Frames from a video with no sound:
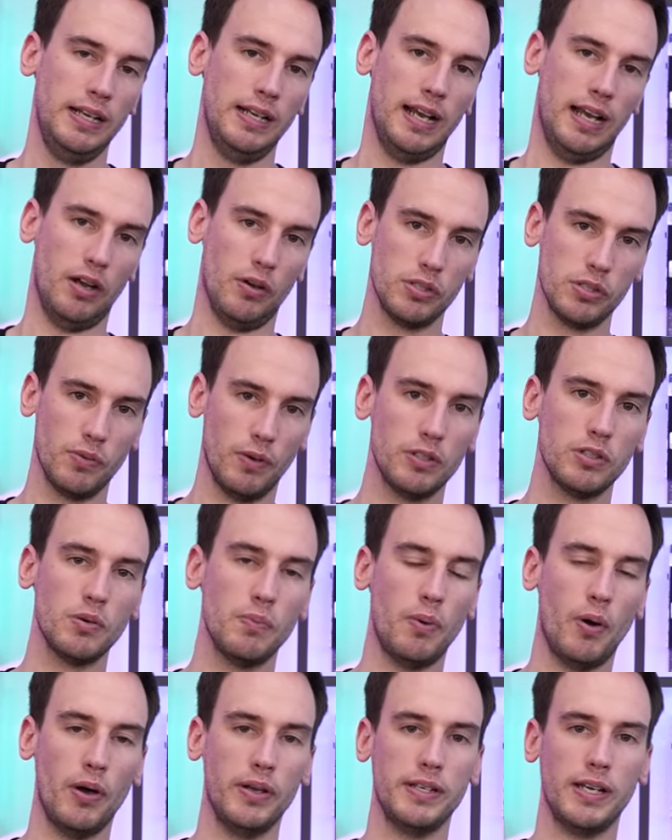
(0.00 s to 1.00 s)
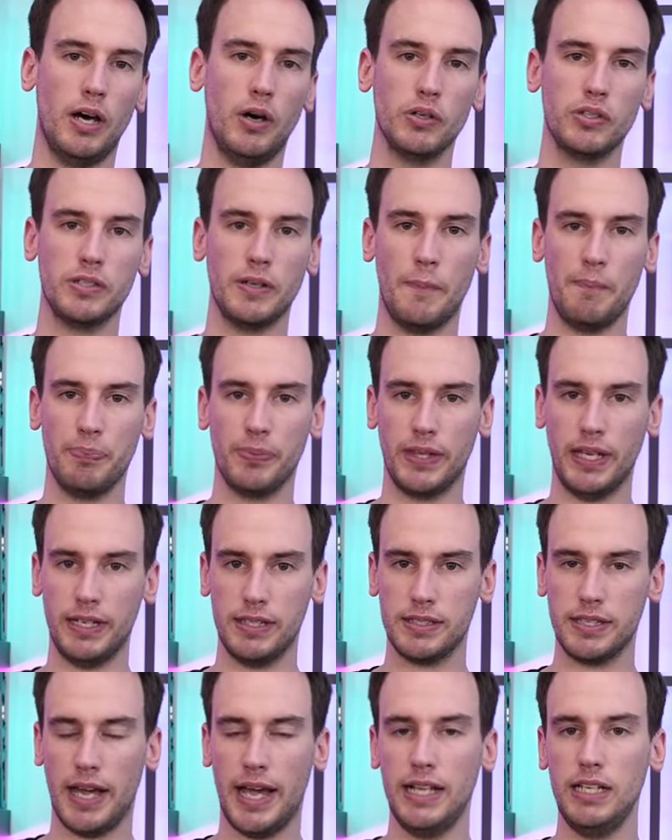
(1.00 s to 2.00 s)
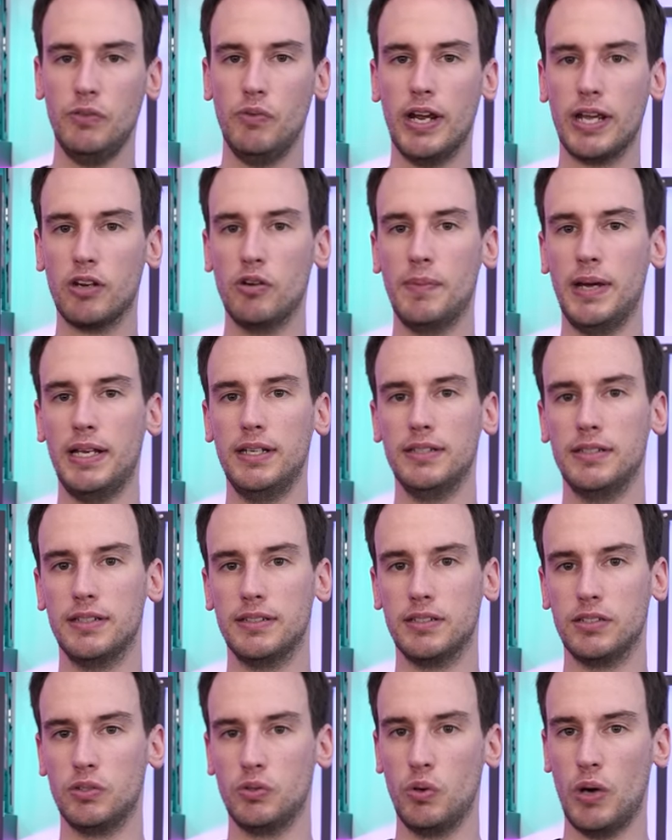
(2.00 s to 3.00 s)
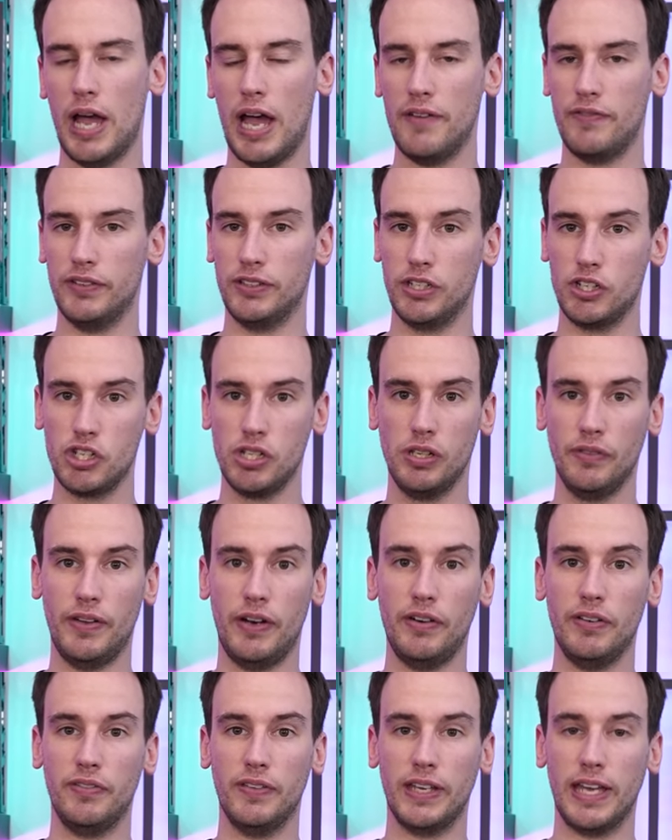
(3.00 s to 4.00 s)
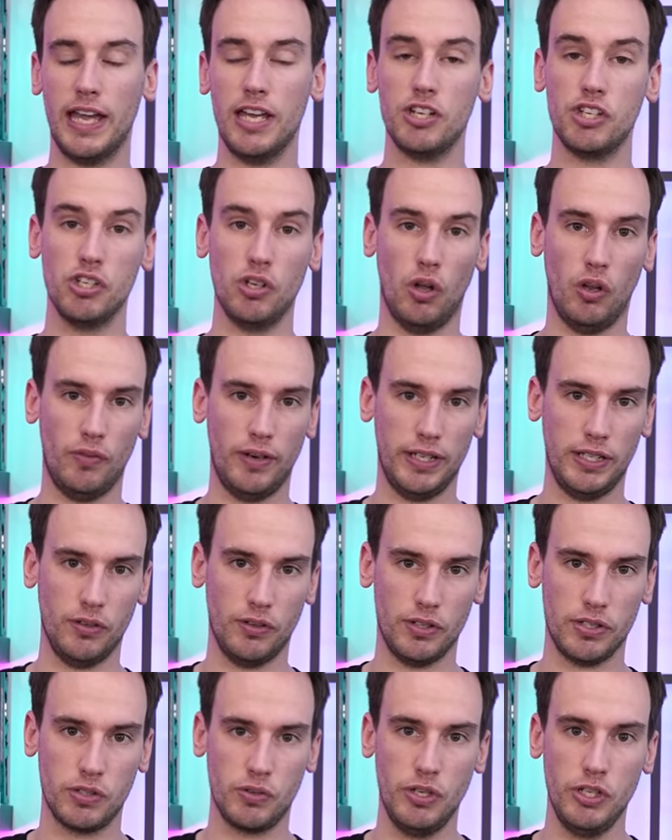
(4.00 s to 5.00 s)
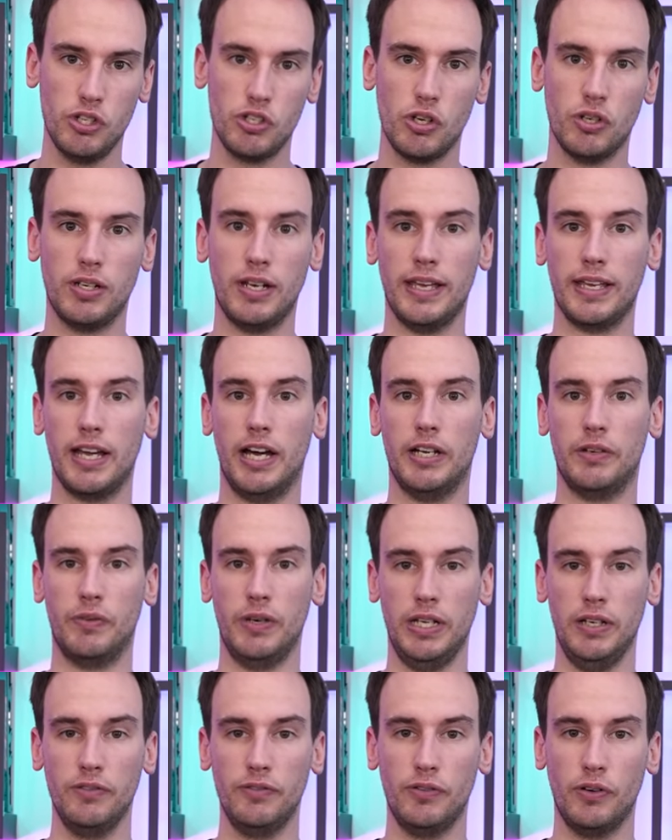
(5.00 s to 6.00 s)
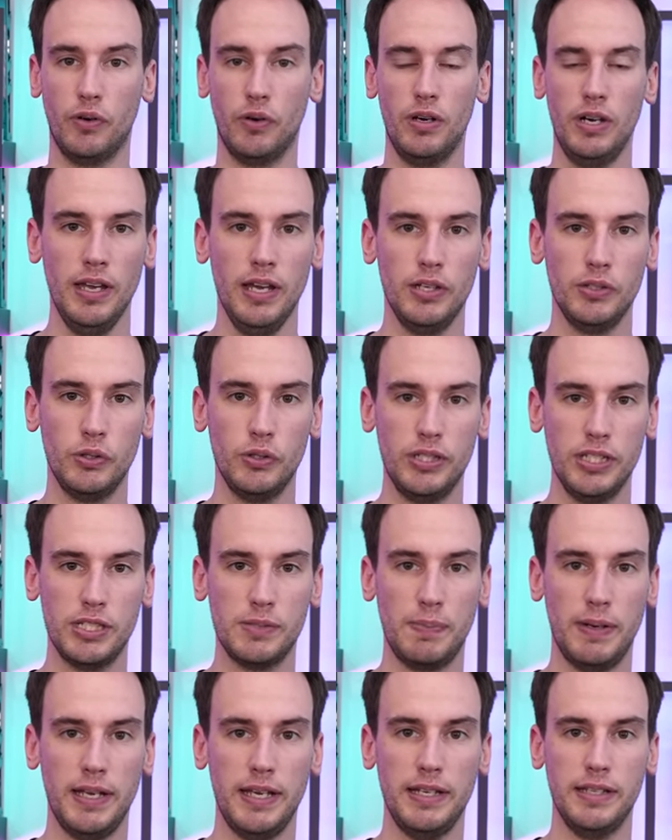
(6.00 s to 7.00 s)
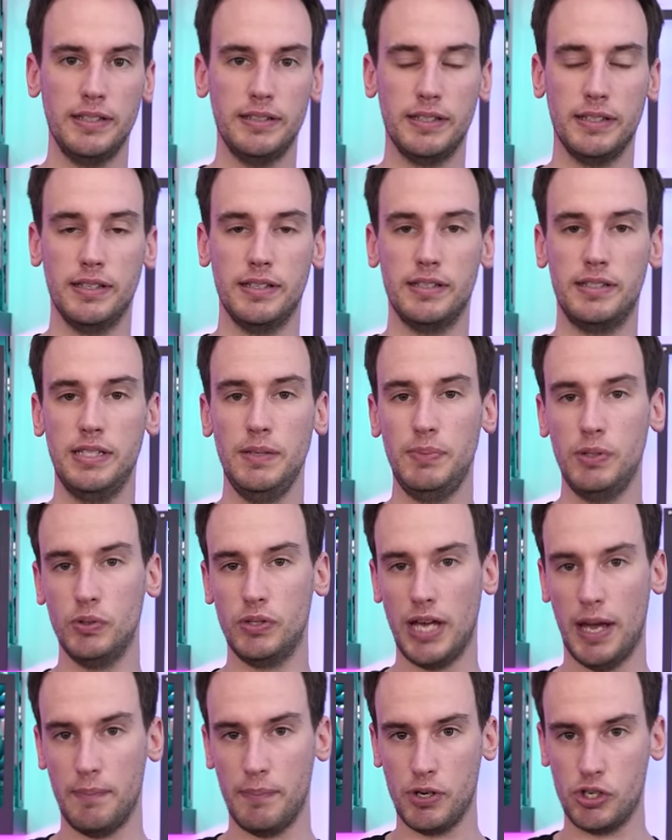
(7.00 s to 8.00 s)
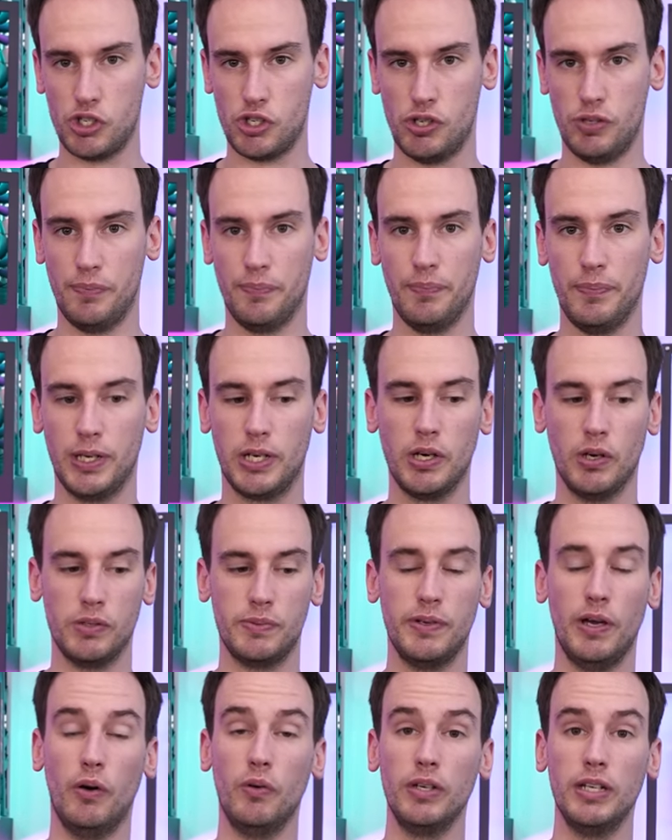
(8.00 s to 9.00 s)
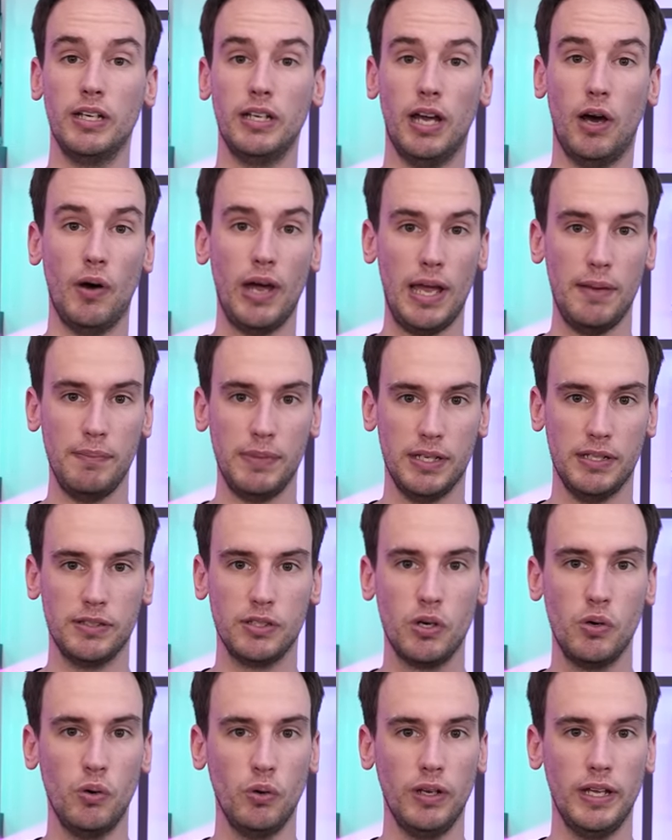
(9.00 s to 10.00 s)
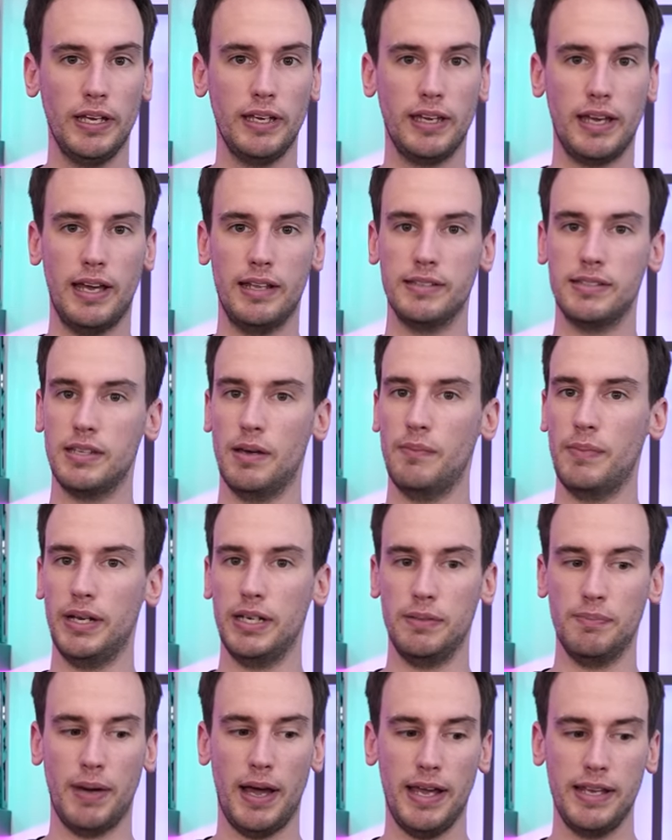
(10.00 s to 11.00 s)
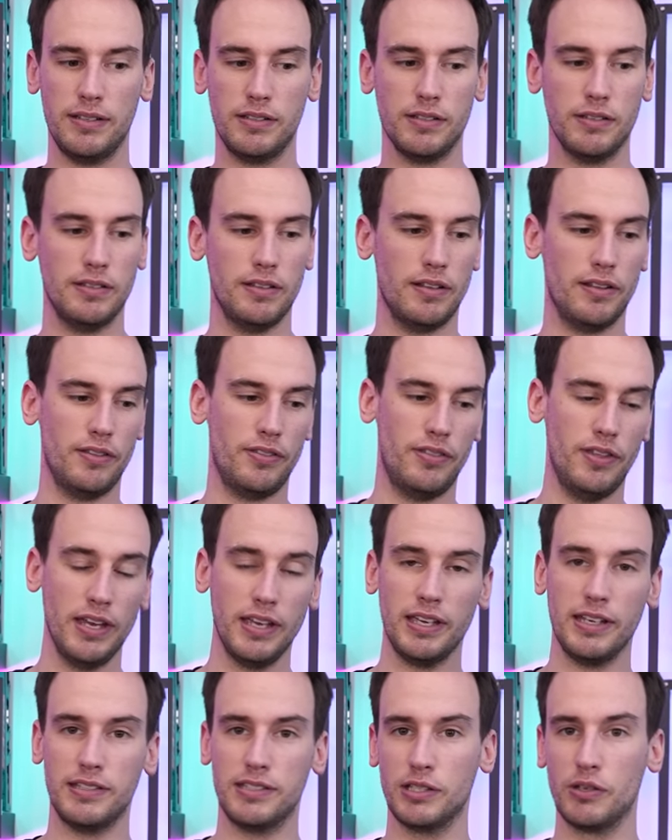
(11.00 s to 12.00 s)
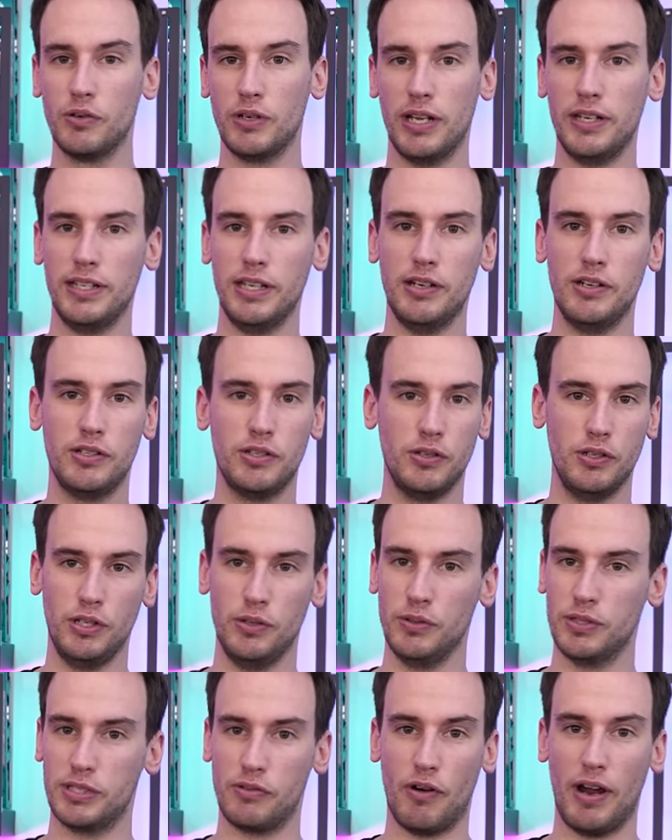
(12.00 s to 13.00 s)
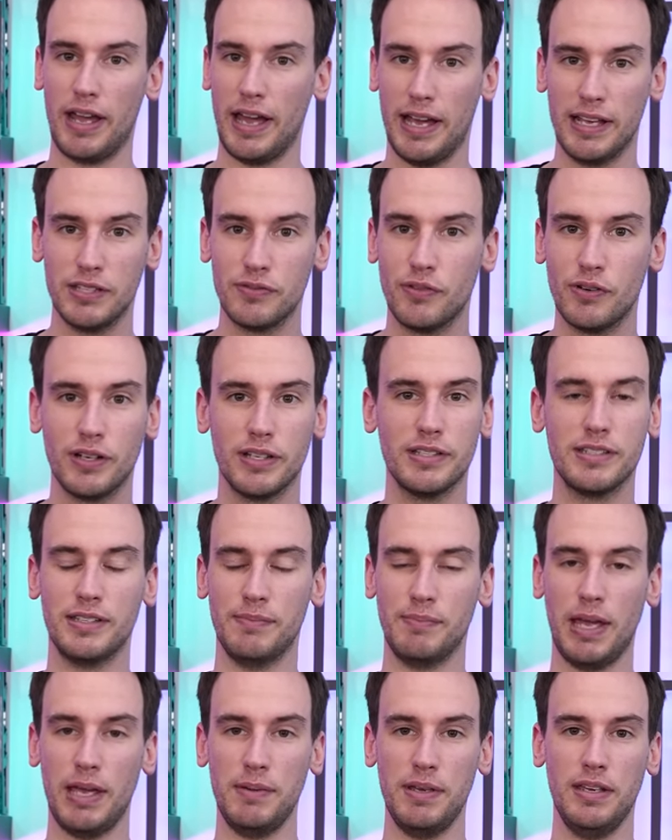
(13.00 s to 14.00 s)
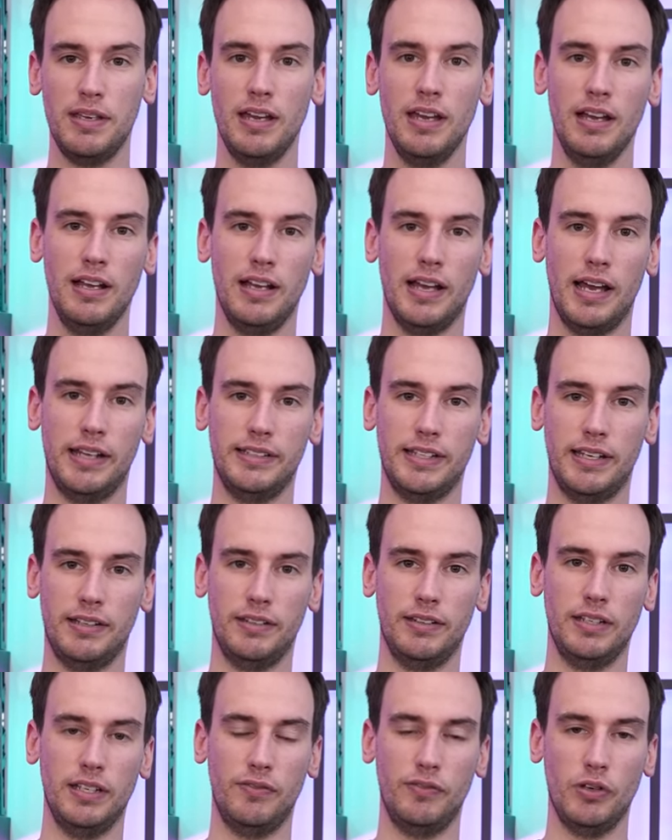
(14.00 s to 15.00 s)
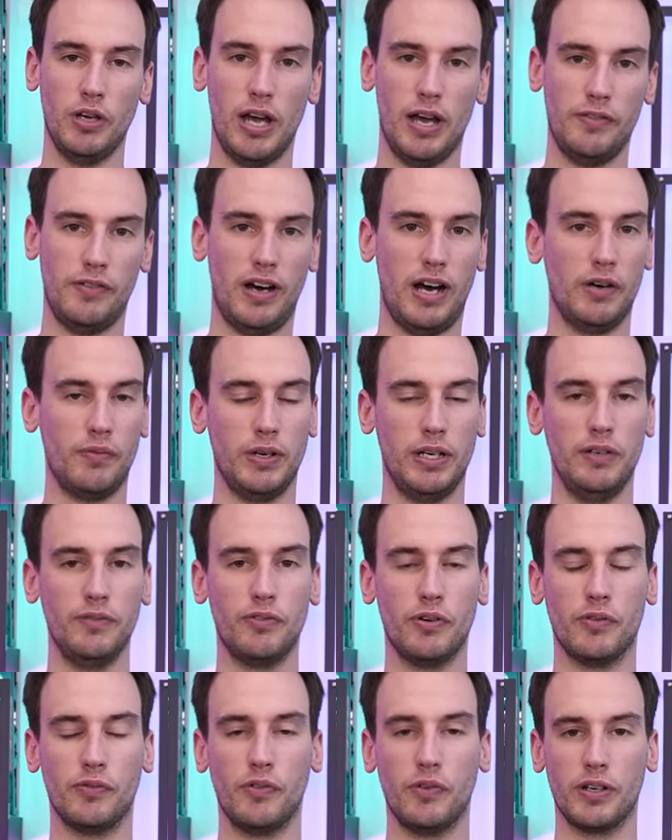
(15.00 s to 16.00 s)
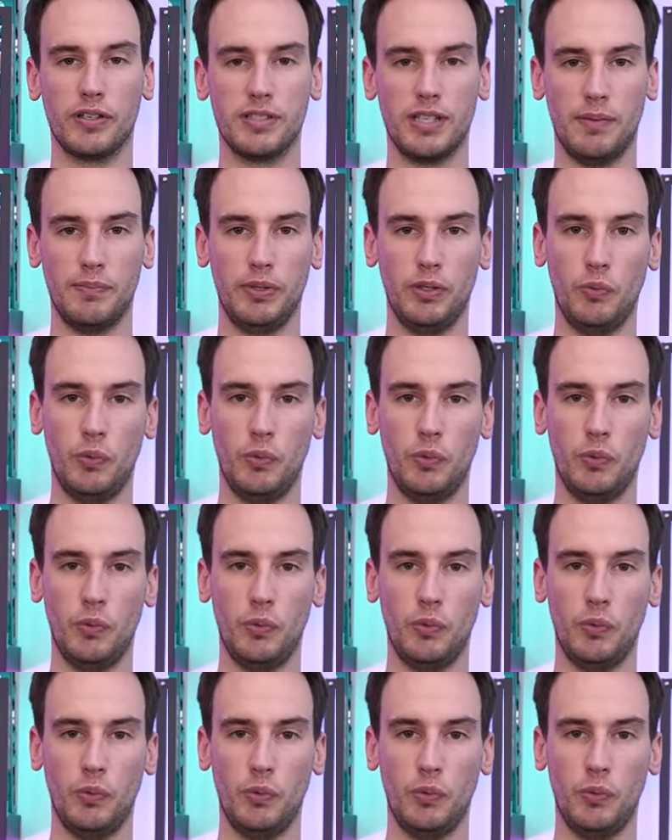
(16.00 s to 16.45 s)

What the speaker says: I also want to point out that it's highly recommended to have additional verification already on the screenshot, like hardware info, to display the CPU temperature, because we only allow ambient cooling, and somebody might think it's a good idea to use dry ice for this maybe, and then if you have hardware info, for example,